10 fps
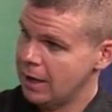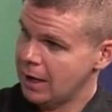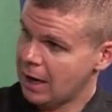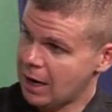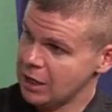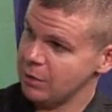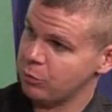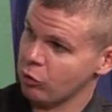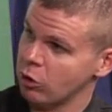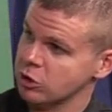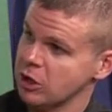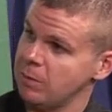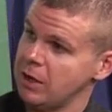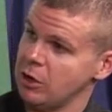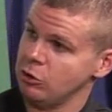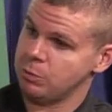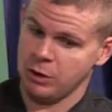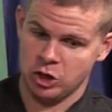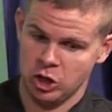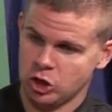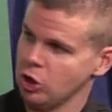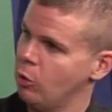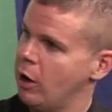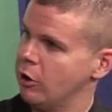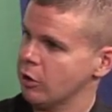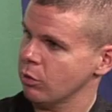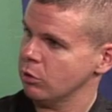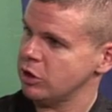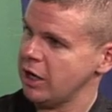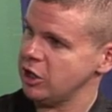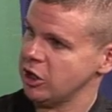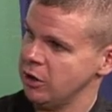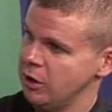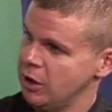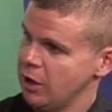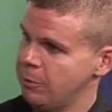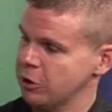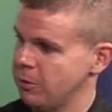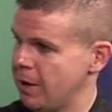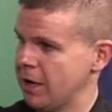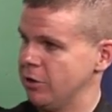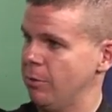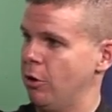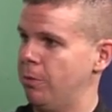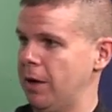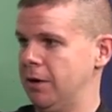How do you throw somebody who's pitching so well in a rotation and put them back in the bullpen?